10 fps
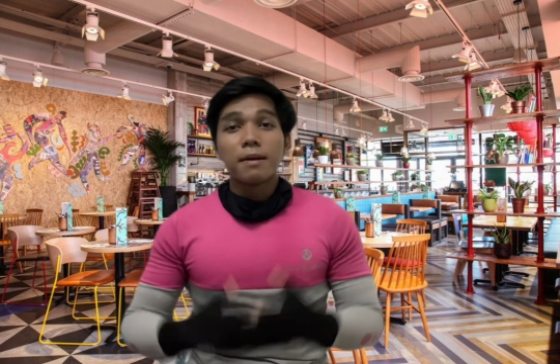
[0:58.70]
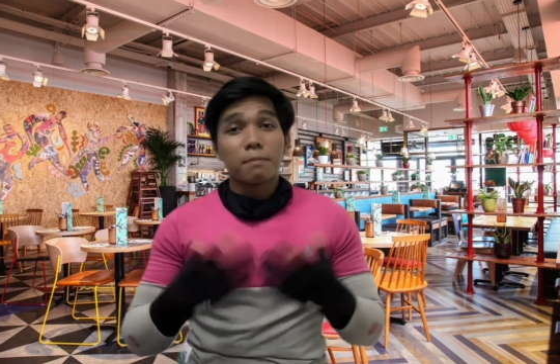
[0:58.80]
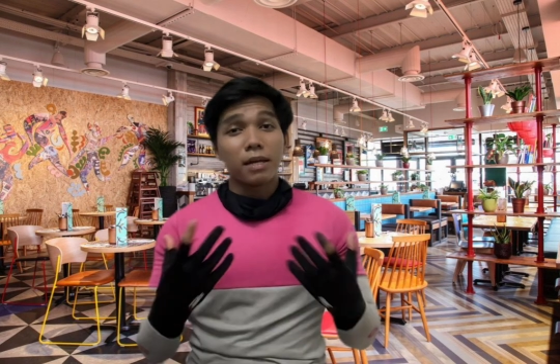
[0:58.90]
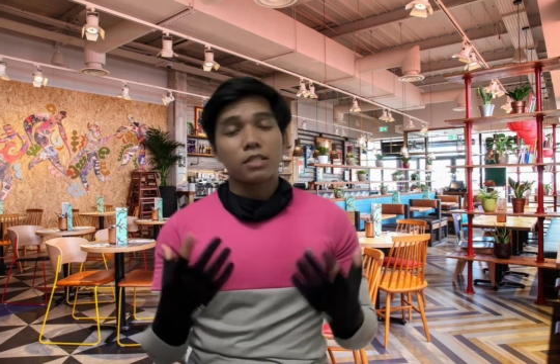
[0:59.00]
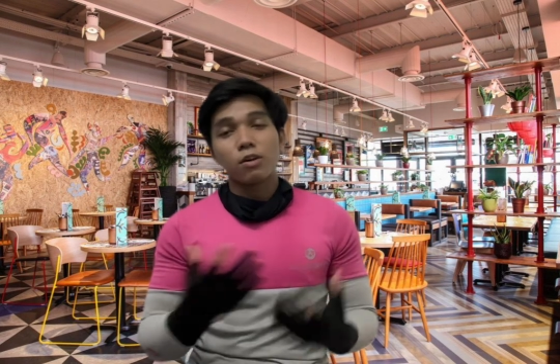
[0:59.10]

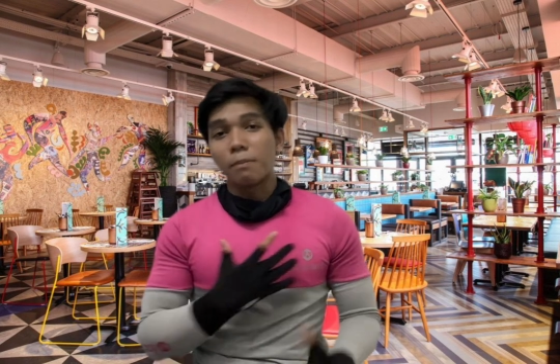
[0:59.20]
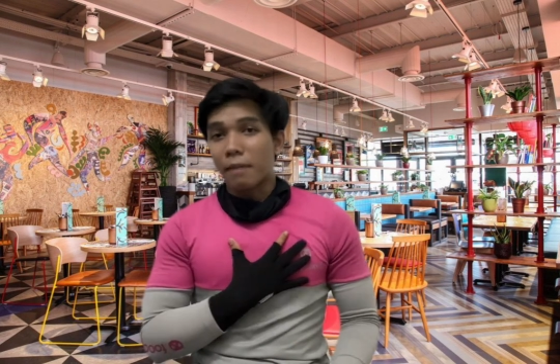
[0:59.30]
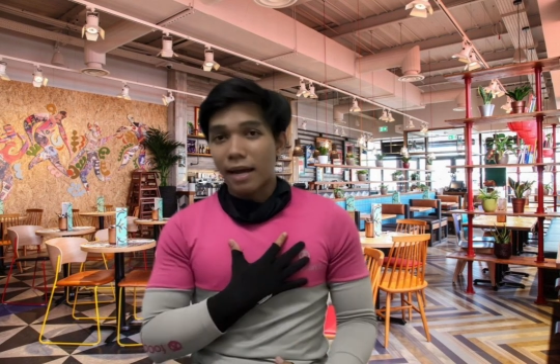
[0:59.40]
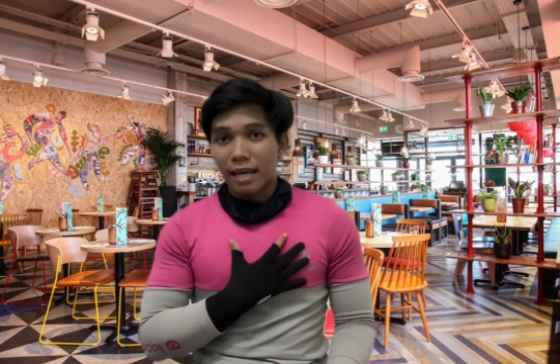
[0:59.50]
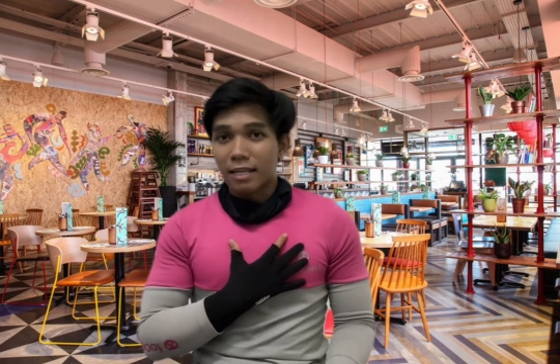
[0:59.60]
Based on
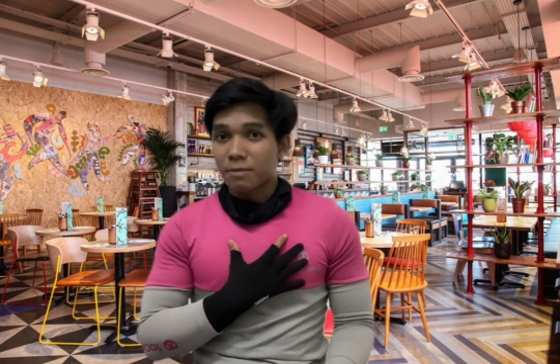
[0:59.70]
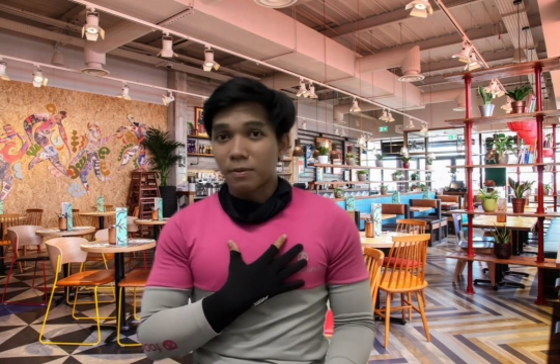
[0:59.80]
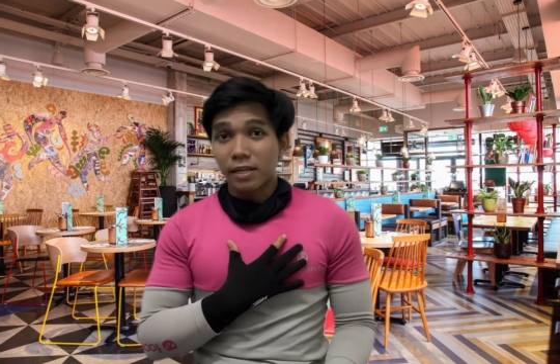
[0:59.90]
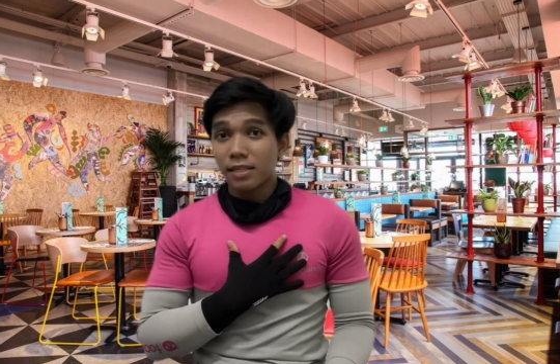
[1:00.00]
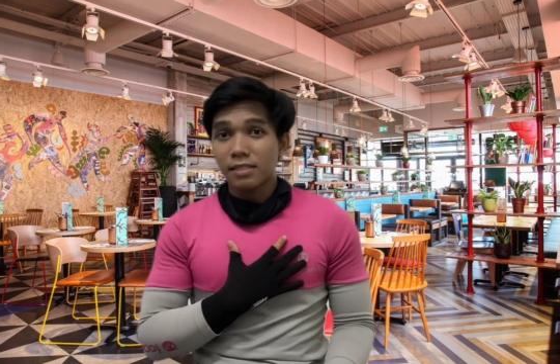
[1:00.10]
my
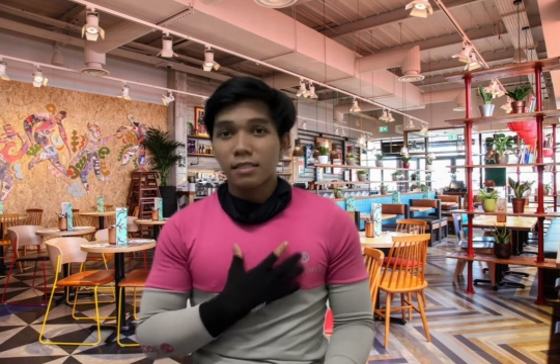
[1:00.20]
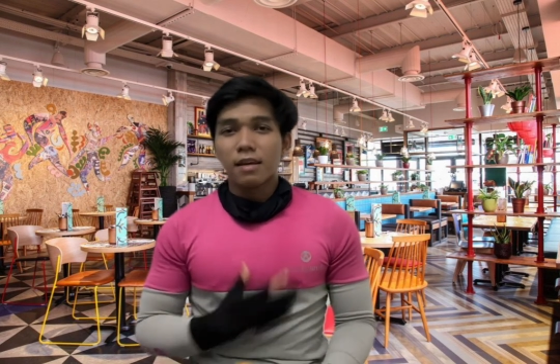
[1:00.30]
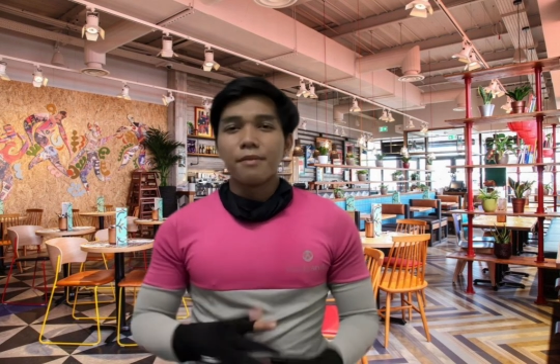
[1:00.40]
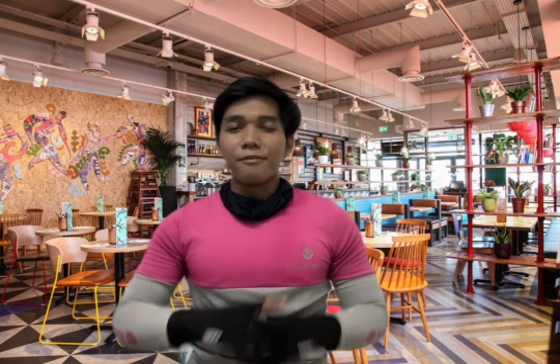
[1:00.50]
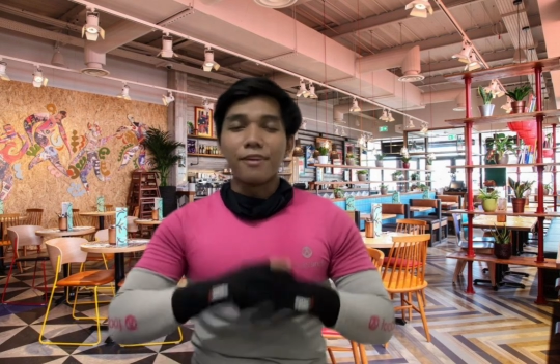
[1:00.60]
experience,
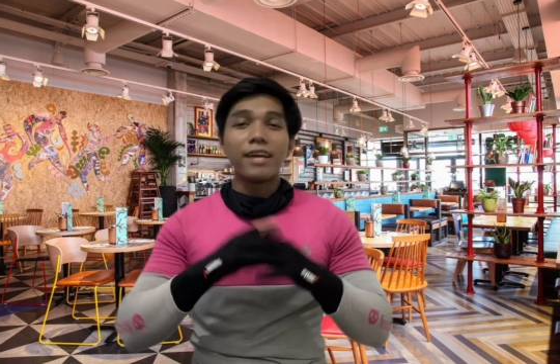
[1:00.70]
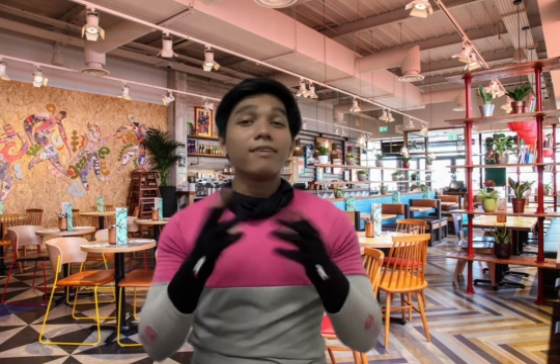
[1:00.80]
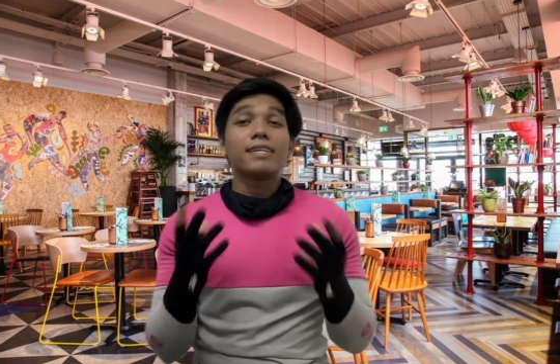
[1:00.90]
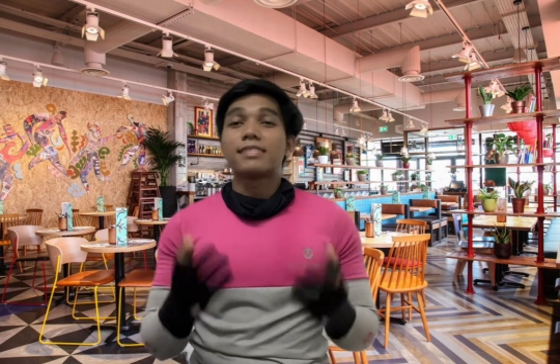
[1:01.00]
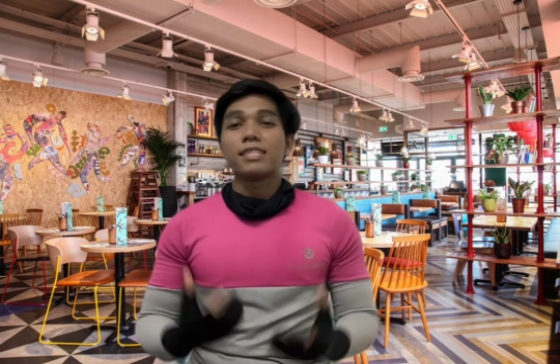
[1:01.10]

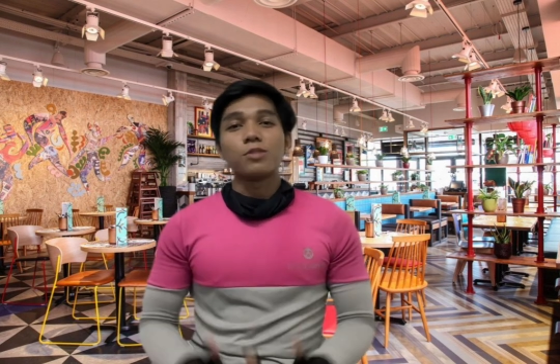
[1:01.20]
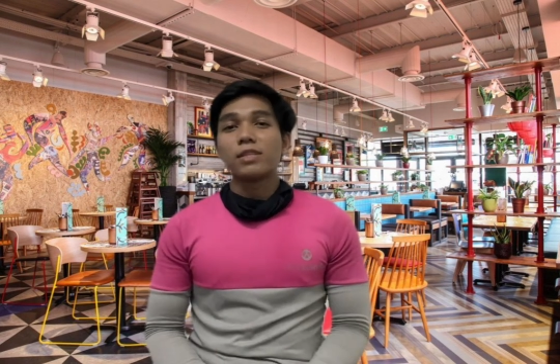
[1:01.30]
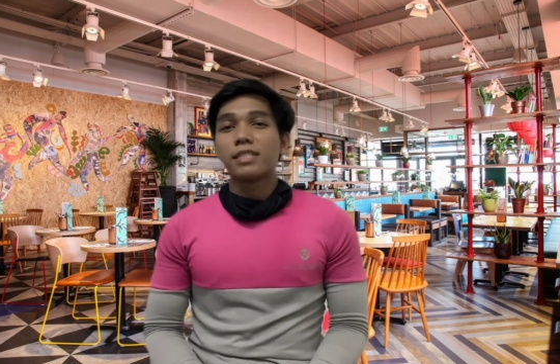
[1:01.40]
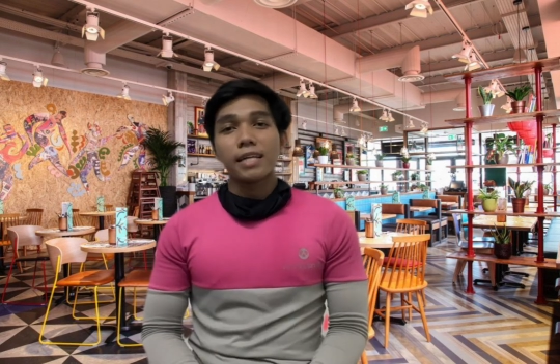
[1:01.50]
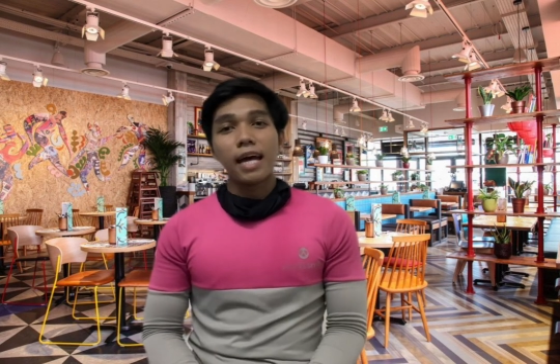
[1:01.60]
various
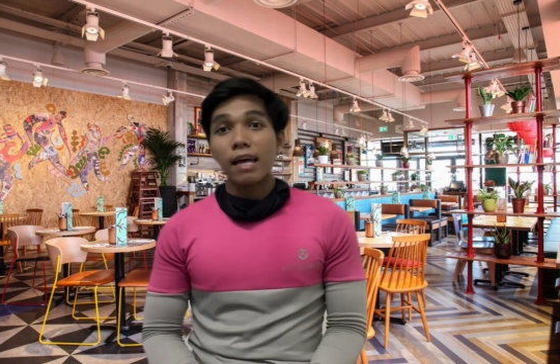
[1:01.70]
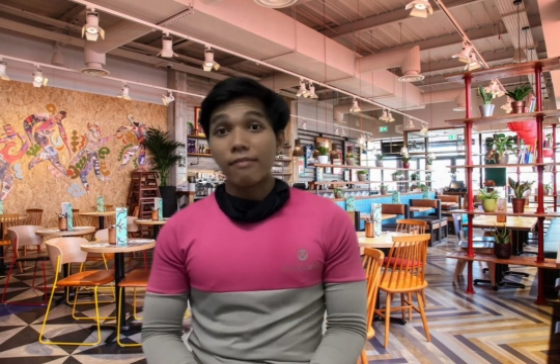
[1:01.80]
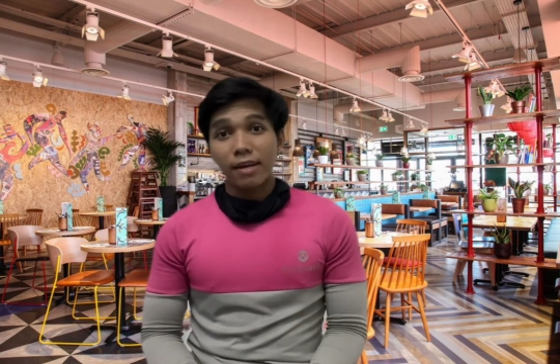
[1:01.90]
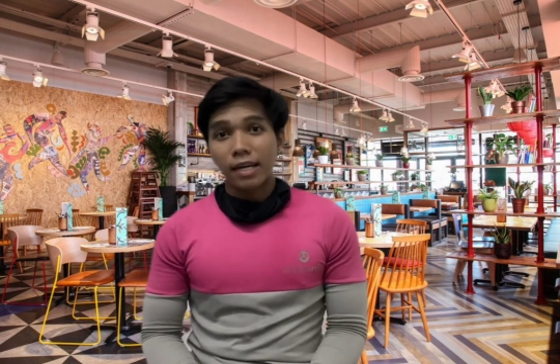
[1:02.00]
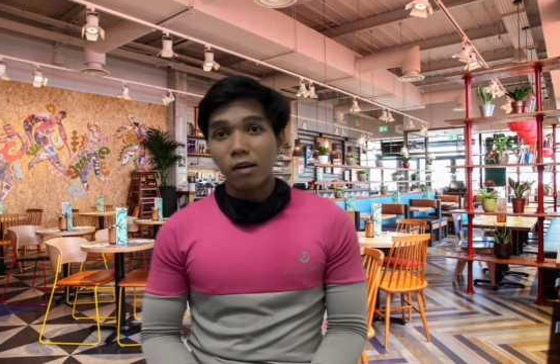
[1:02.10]
situations I have
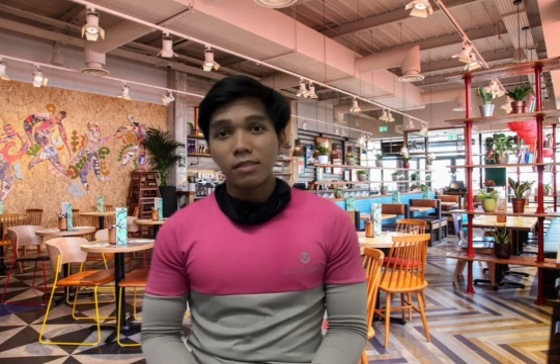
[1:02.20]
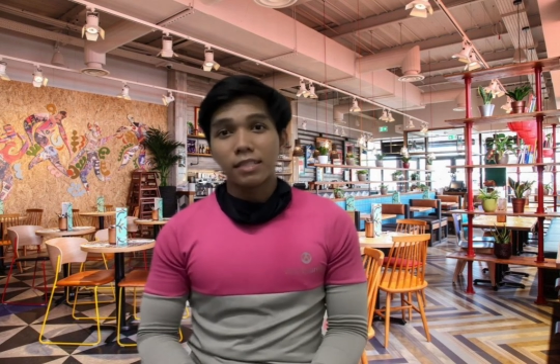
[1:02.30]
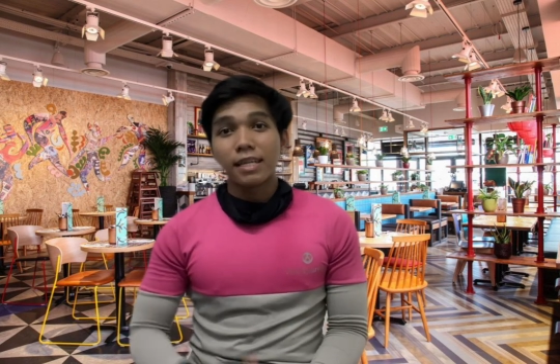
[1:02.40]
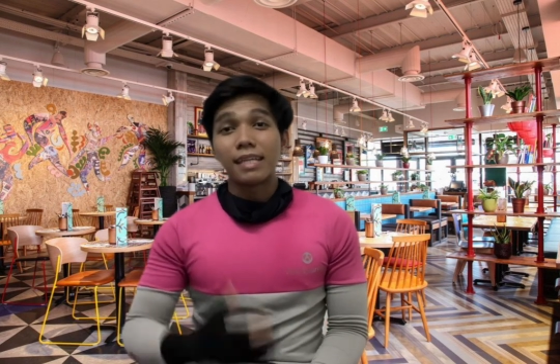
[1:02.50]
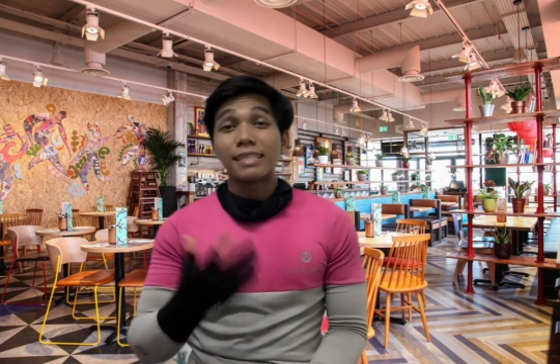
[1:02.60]

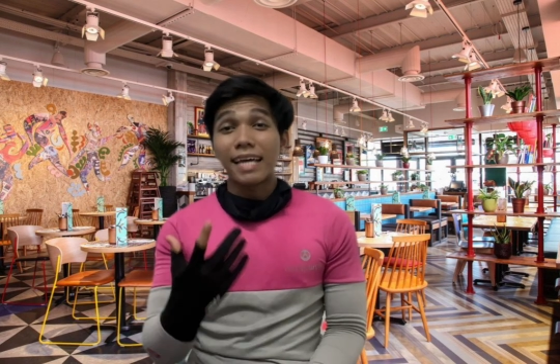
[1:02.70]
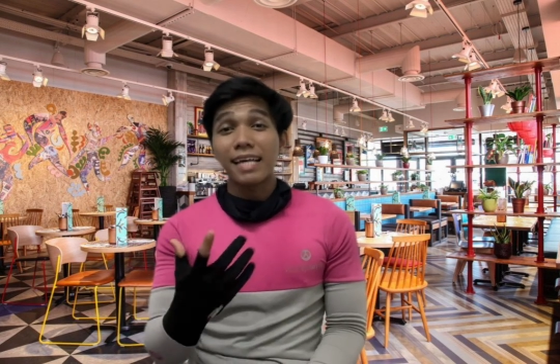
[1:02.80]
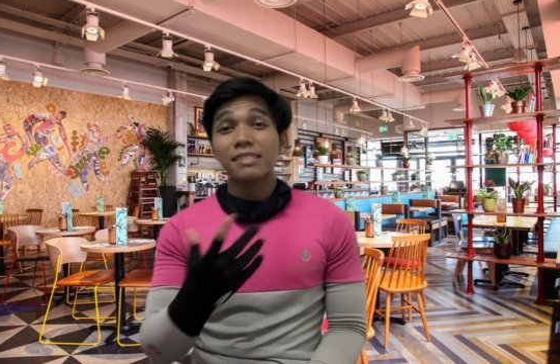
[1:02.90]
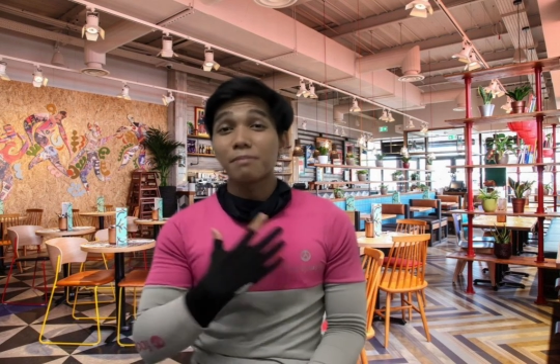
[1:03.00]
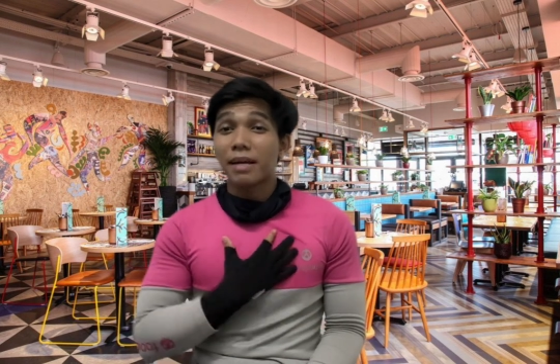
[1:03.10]
encountered that
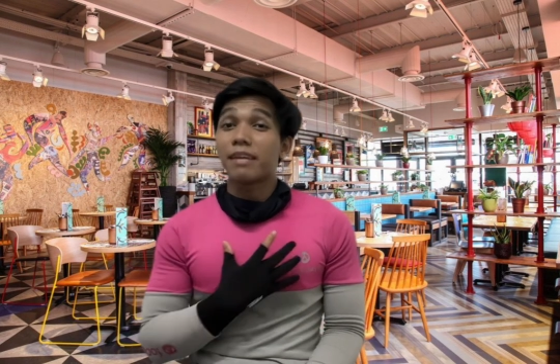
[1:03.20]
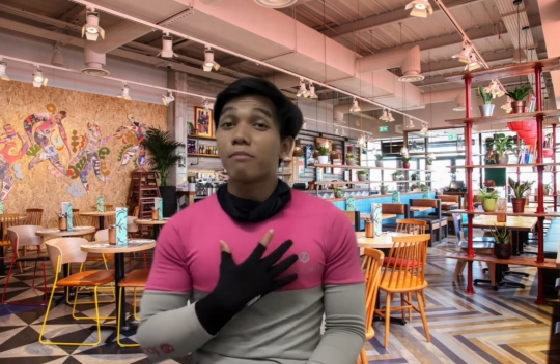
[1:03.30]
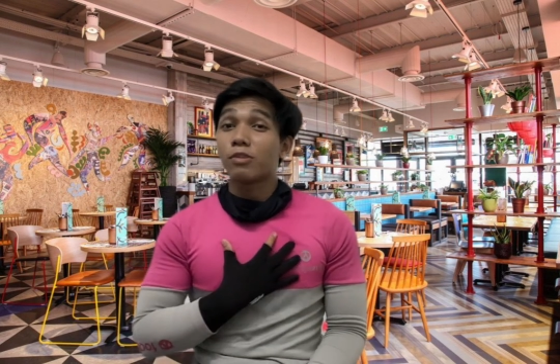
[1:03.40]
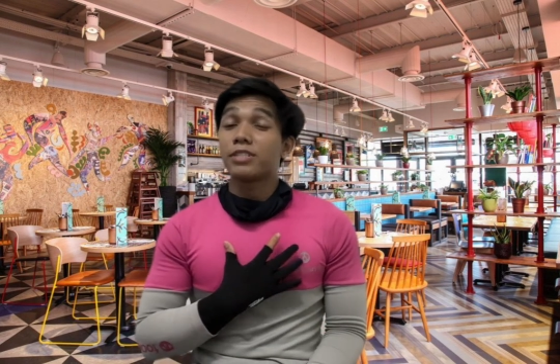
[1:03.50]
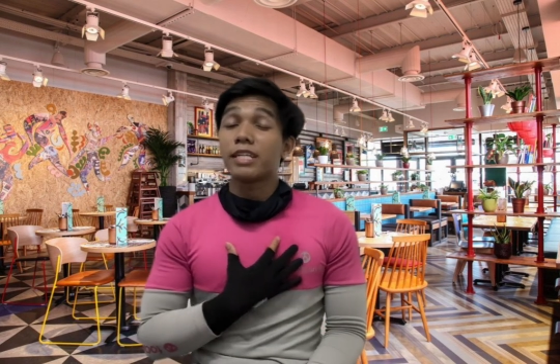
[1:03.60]
test my
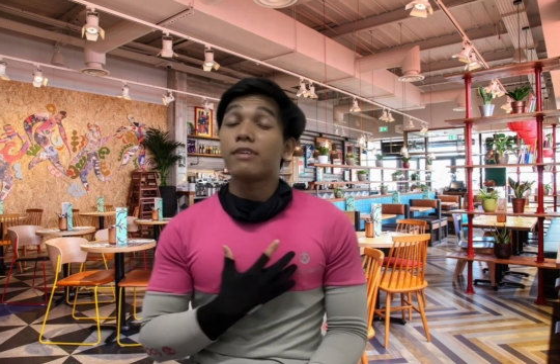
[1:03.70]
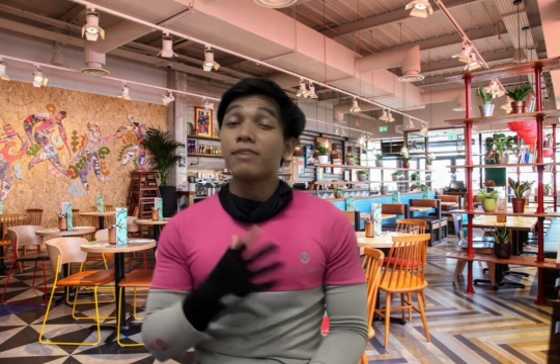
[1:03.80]
emotional